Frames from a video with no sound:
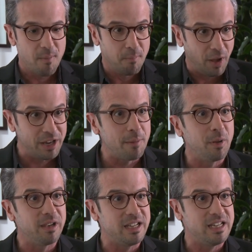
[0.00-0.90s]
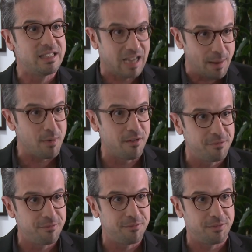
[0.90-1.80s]
monopoly type of
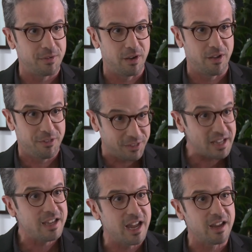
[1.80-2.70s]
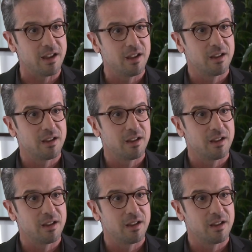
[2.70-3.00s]
thinking